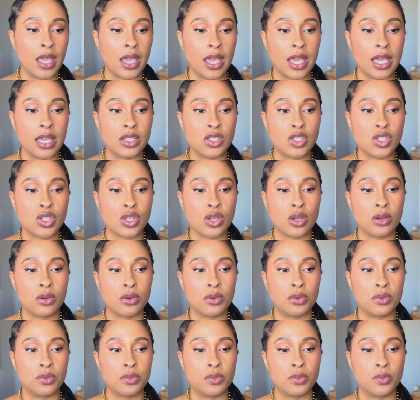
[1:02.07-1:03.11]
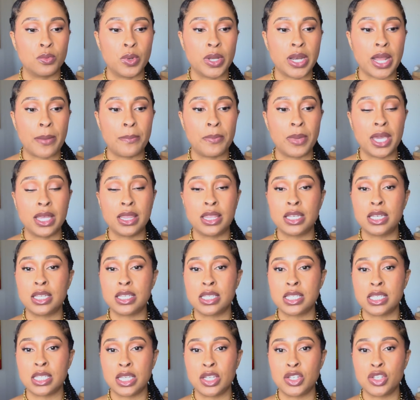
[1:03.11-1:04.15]
And so when I made the
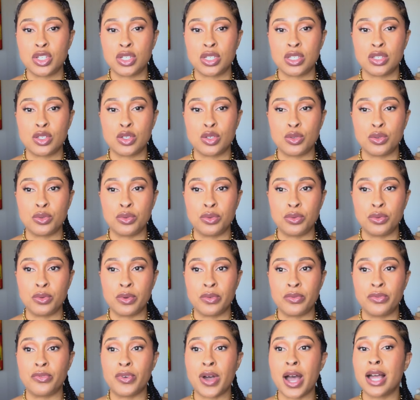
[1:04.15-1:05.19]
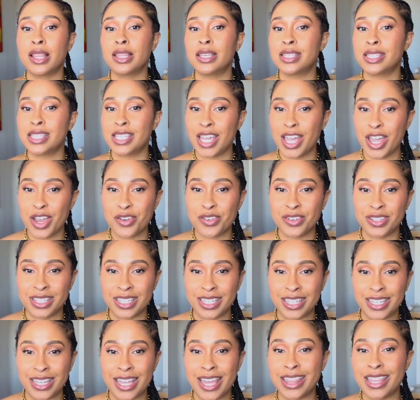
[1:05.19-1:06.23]
decision to
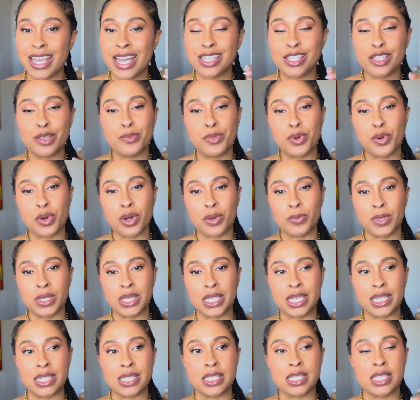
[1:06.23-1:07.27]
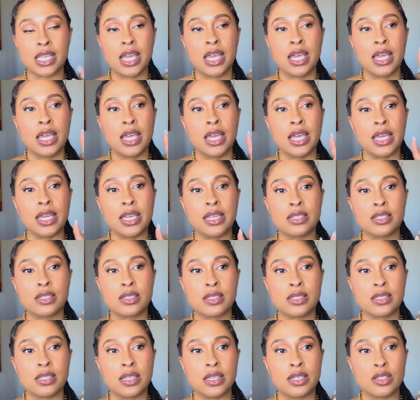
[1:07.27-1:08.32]
voluntarily, and that's important with this,
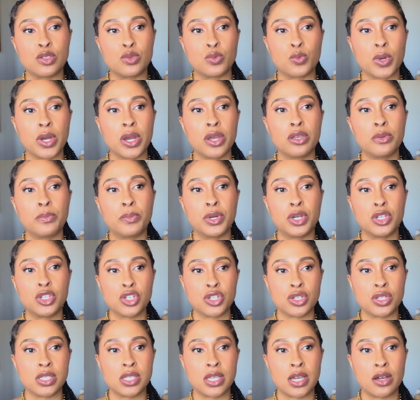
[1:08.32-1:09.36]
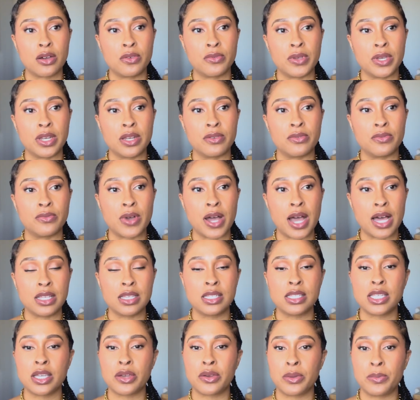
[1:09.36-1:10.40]
it's where you put yourself in a
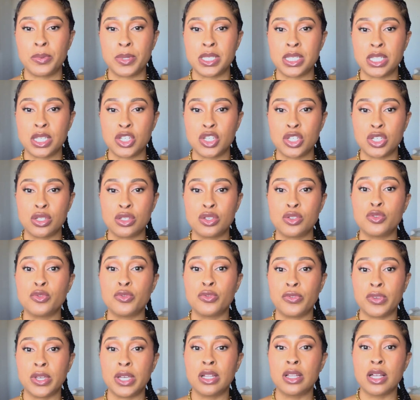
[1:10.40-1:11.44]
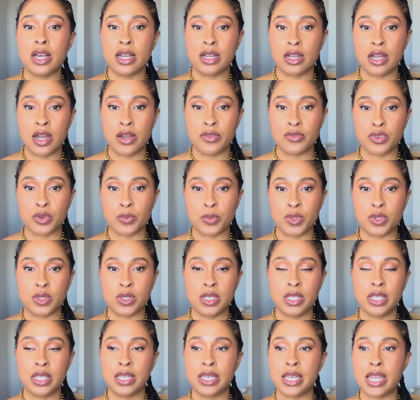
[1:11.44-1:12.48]
voluntary position to feel uncomfortable,
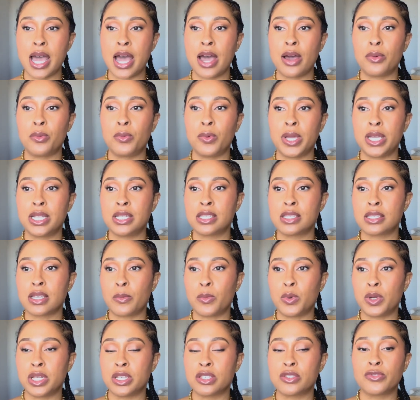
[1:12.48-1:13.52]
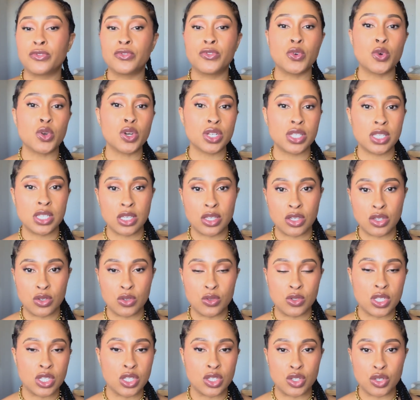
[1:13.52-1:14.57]
not when someone is forcing you
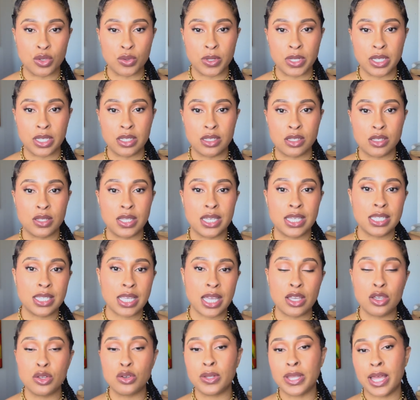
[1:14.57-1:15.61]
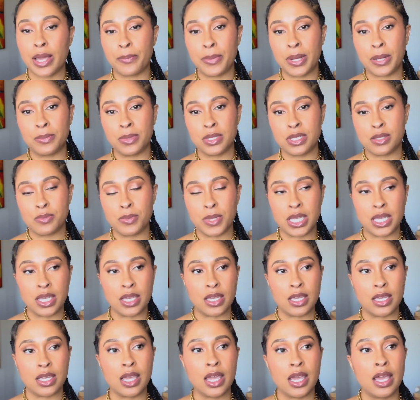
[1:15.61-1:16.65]
to do it. So let's say you don't like public
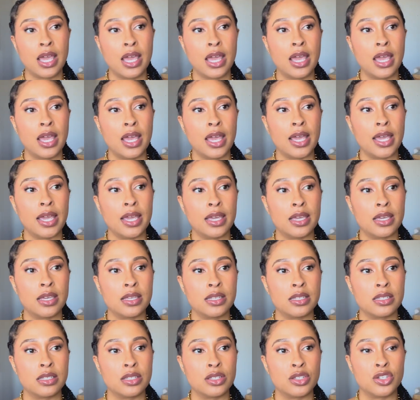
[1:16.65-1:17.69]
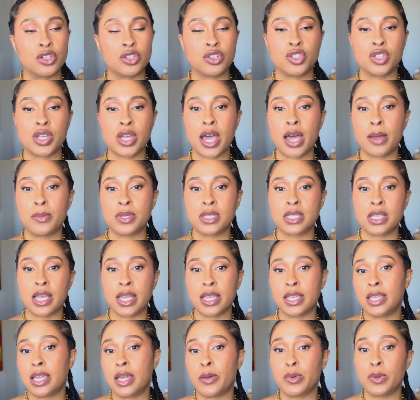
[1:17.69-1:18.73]
speaking and your job is like,
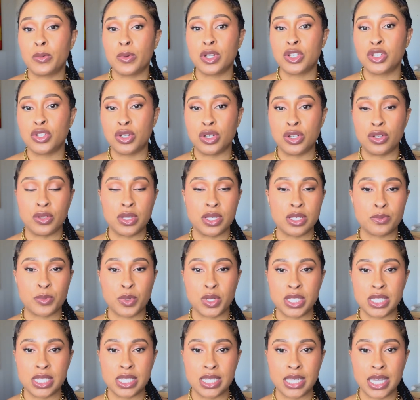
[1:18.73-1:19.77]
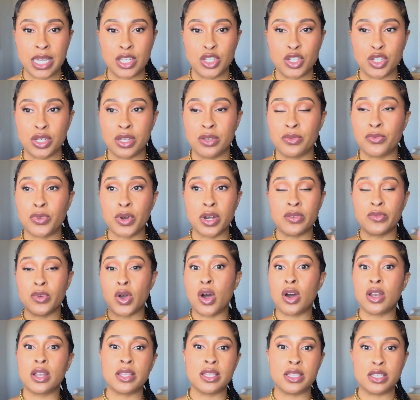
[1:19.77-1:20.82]
yeah, we want you to do this presentation in front of
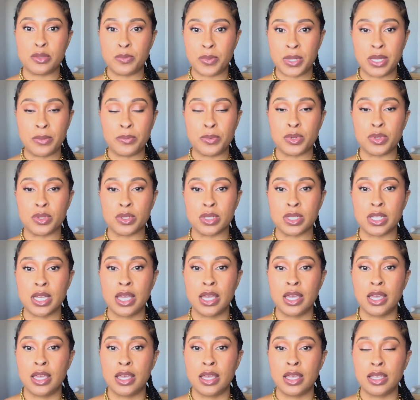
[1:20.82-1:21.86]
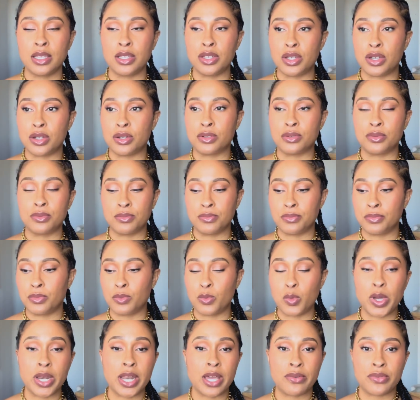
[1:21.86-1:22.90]
all of these people,
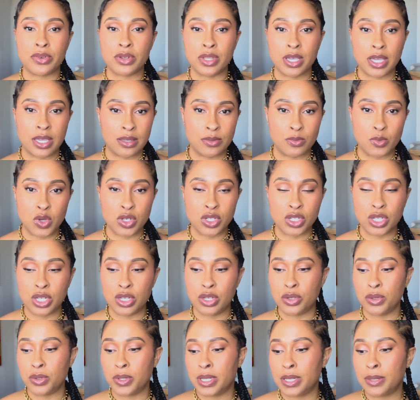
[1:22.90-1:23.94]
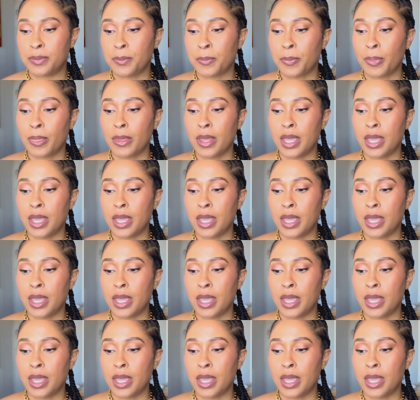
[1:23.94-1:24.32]
whenever they want you to do it.